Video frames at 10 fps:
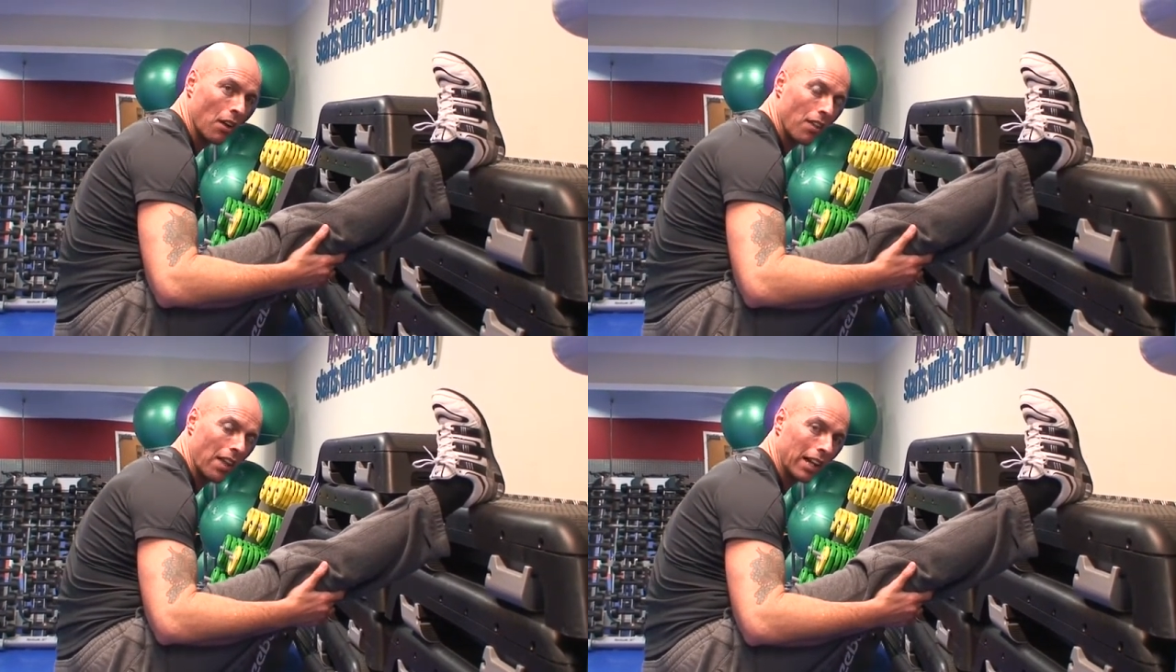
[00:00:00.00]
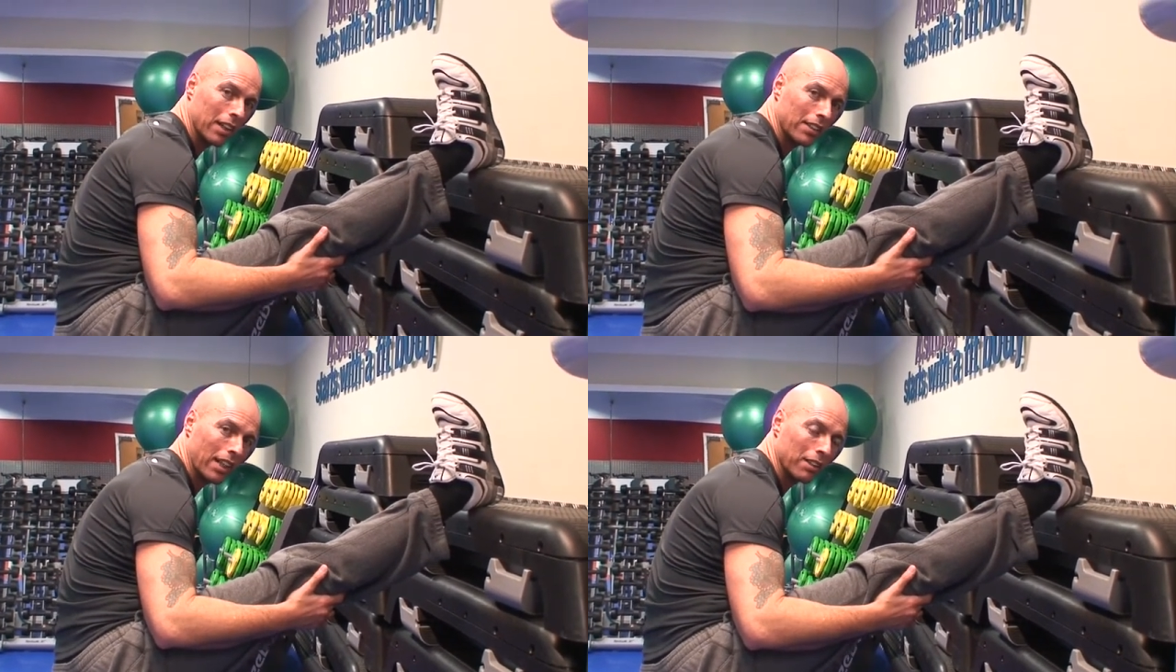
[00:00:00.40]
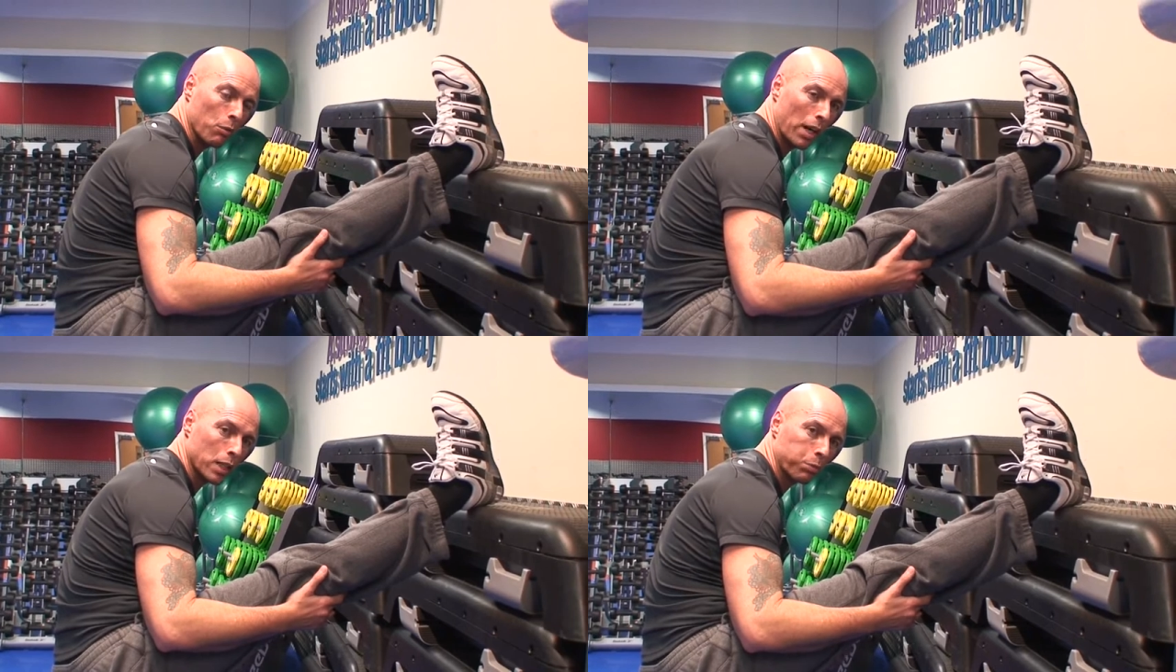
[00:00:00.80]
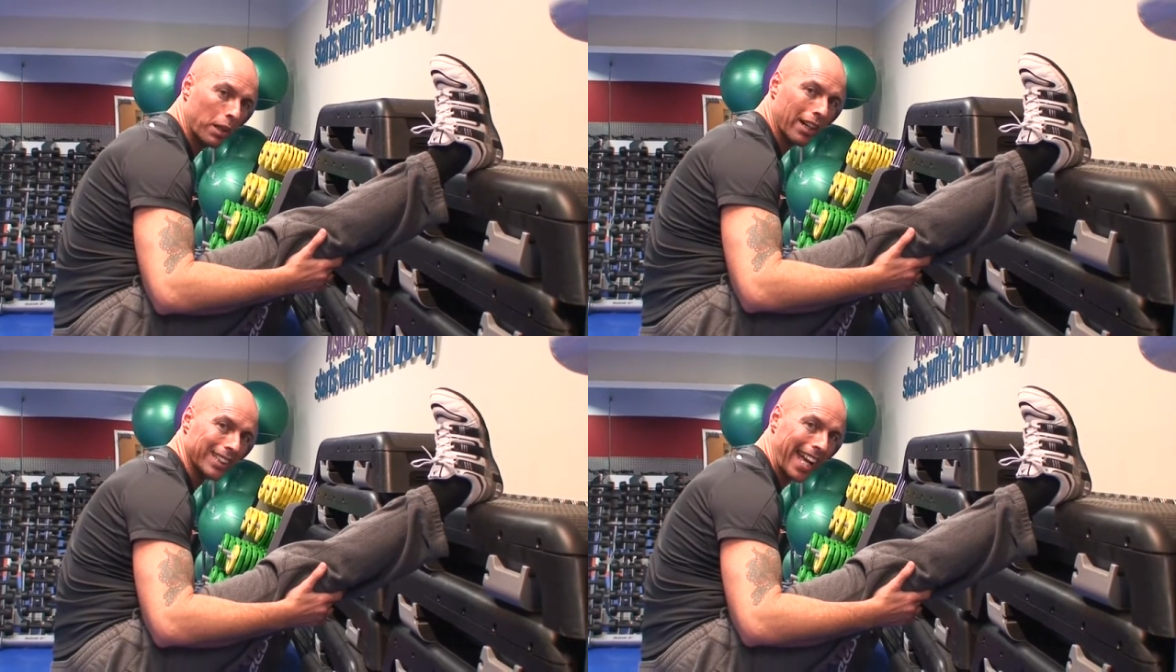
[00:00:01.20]
that, that the waste
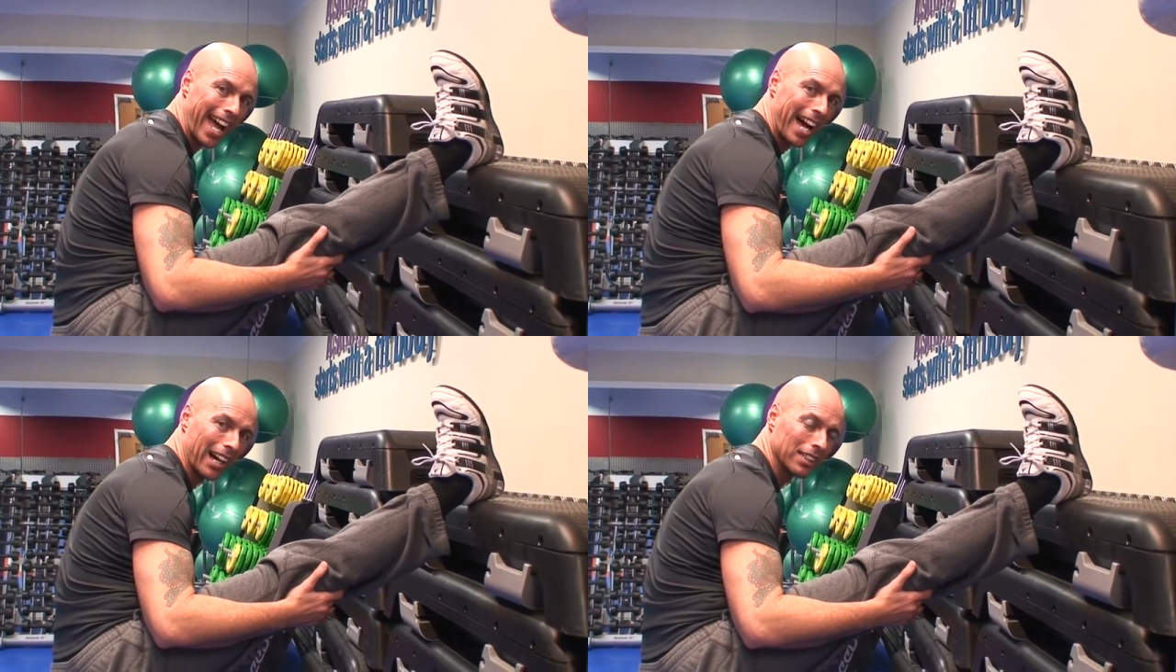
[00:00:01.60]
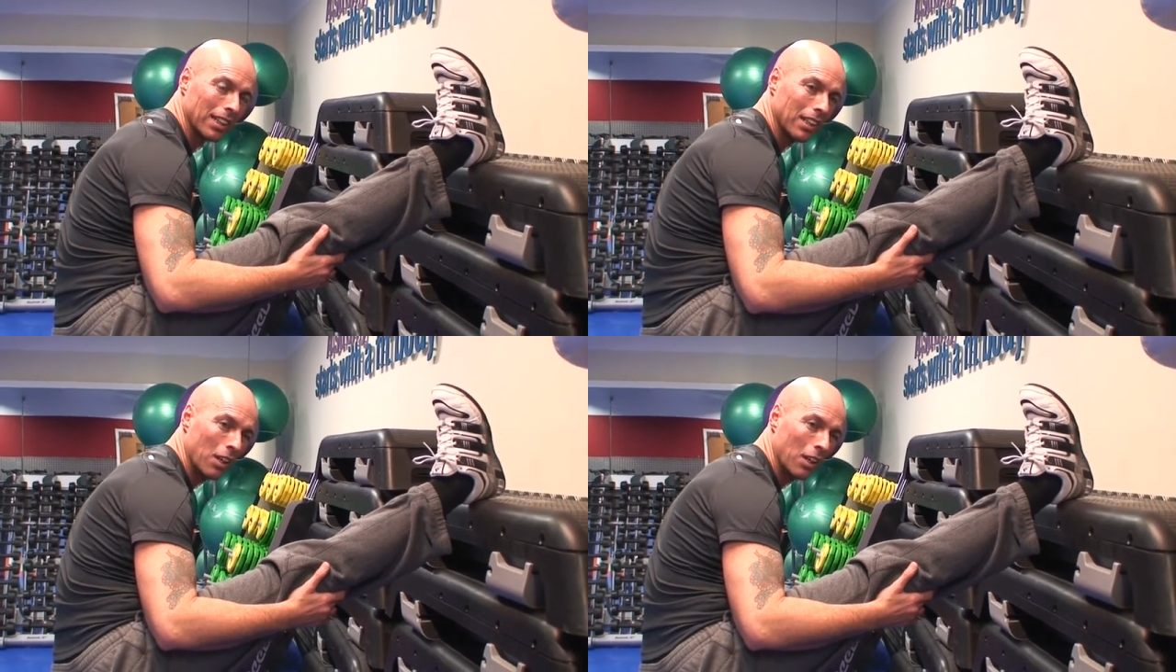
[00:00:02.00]
products out.